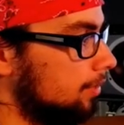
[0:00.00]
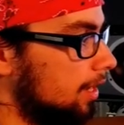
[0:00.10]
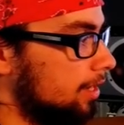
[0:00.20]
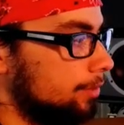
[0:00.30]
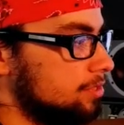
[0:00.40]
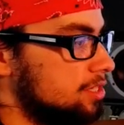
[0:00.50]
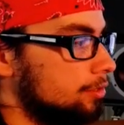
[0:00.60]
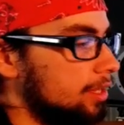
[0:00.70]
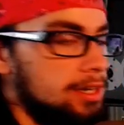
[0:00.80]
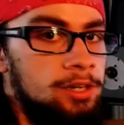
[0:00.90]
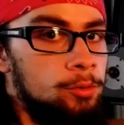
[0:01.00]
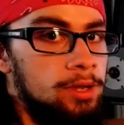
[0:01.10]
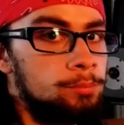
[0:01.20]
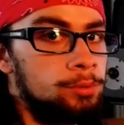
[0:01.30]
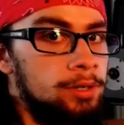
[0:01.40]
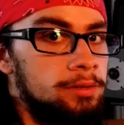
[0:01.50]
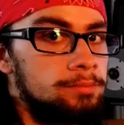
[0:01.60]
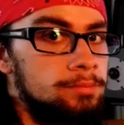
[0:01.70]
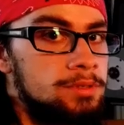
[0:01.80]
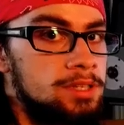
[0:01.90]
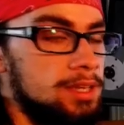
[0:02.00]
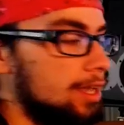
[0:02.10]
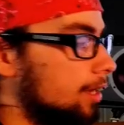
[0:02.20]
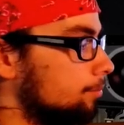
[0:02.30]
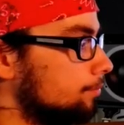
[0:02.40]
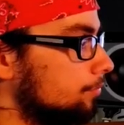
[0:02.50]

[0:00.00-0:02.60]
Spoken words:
and I'm still getting no input to the game.